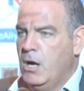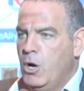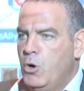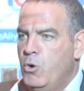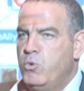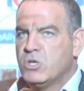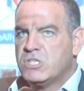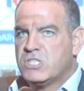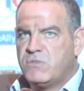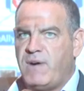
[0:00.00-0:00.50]

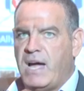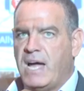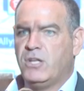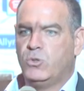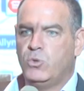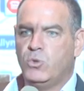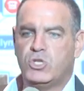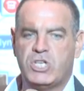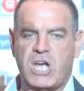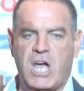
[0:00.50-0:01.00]
who was trying
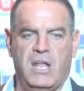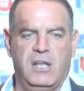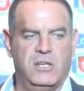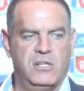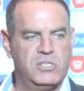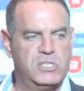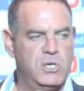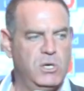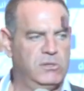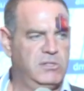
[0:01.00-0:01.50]
to
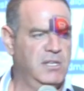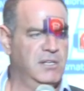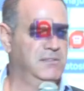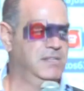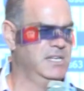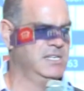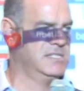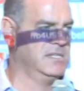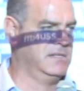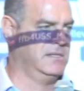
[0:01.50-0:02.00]
challenge the
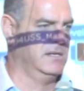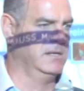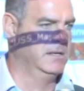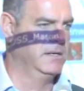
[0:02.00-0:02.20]
authenticity.